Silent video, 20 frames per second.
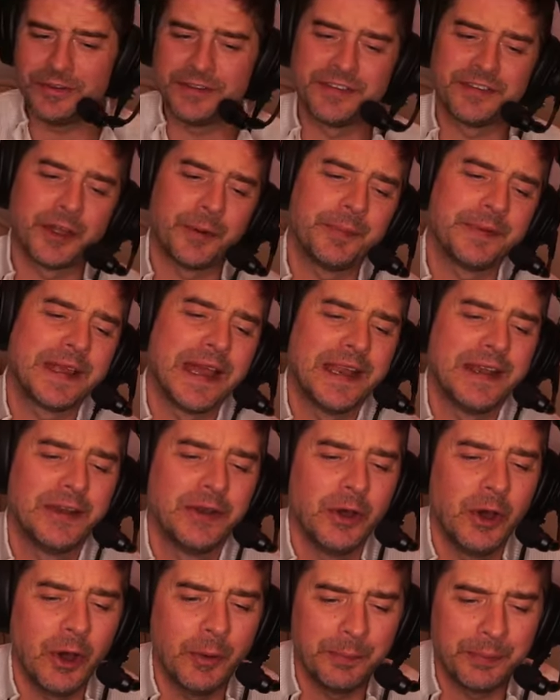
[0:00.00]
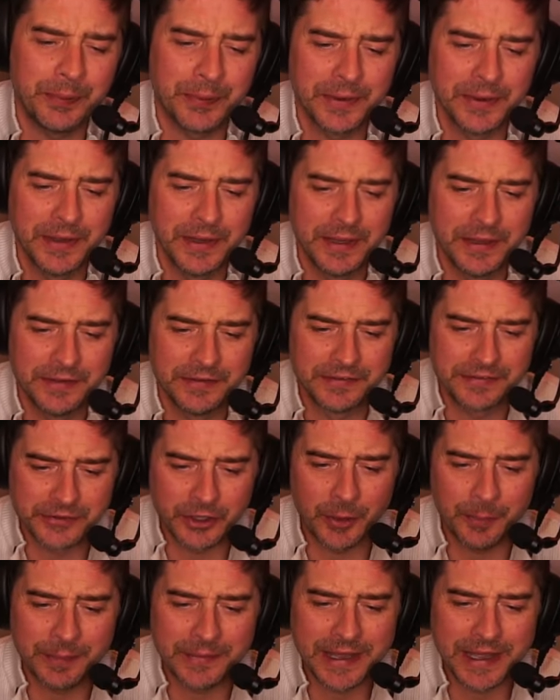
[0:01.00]
stop getting up.
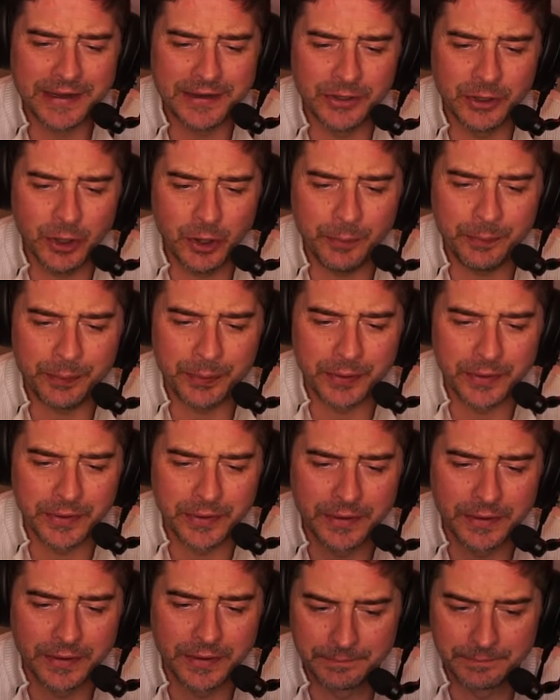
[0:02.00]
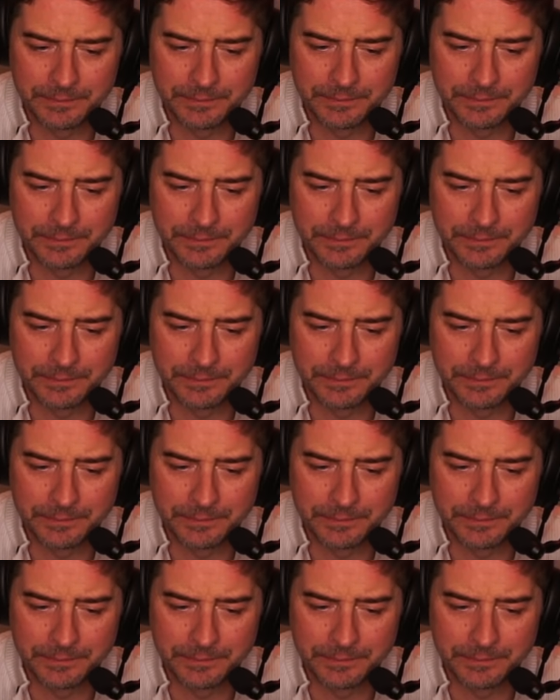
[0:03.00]
Stop getting up. I'm